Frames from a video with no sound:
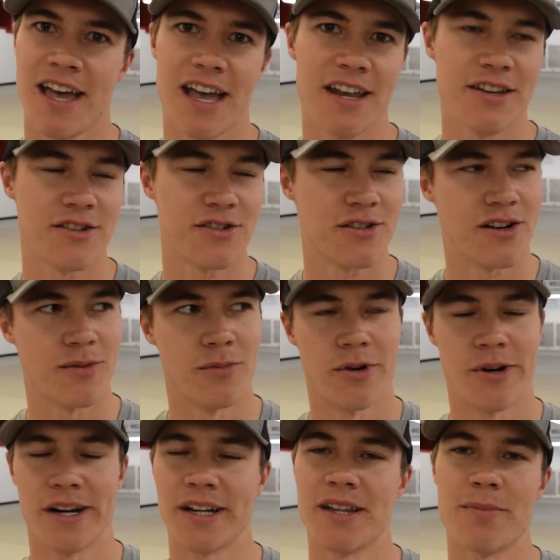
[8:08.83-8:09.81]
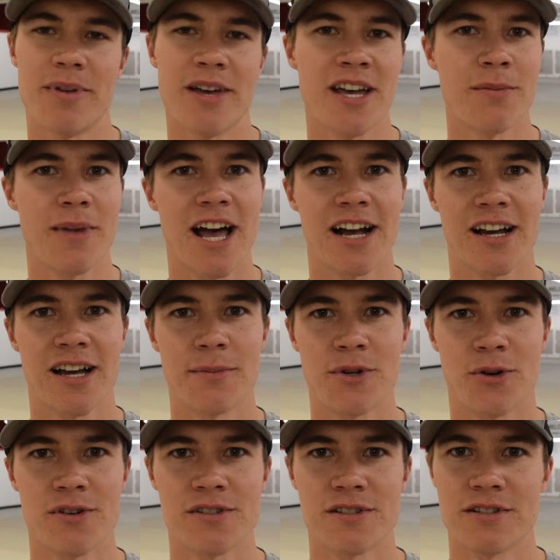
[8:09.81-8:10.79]
and you start bringing the pin back up
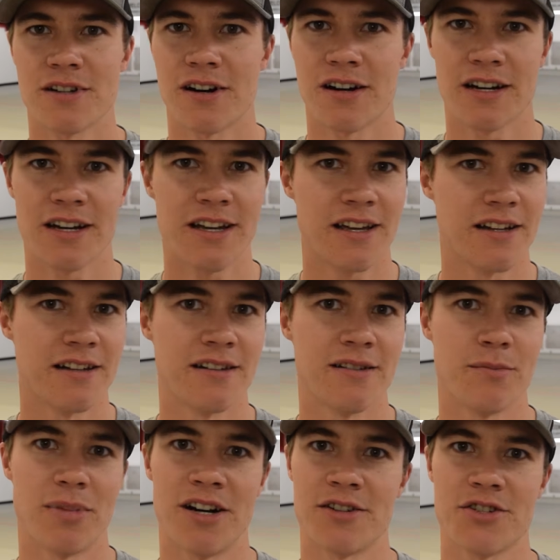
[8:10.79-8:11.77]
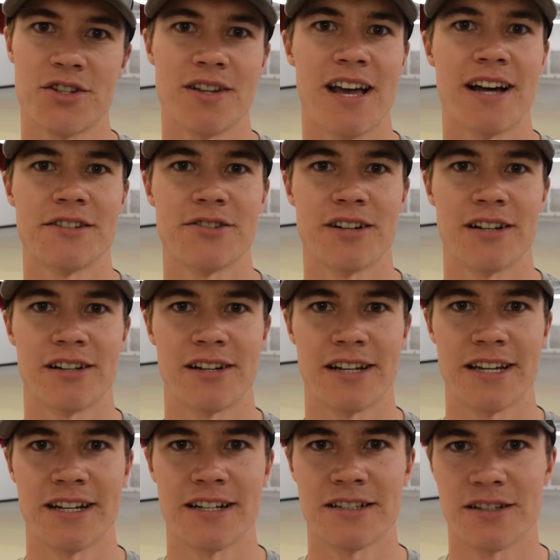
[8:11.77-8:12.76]
towards the target and punching that trigger
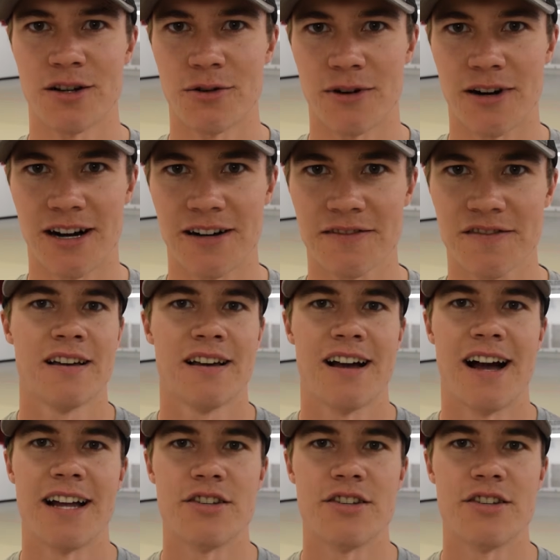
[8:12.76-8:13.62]
to get it to go off.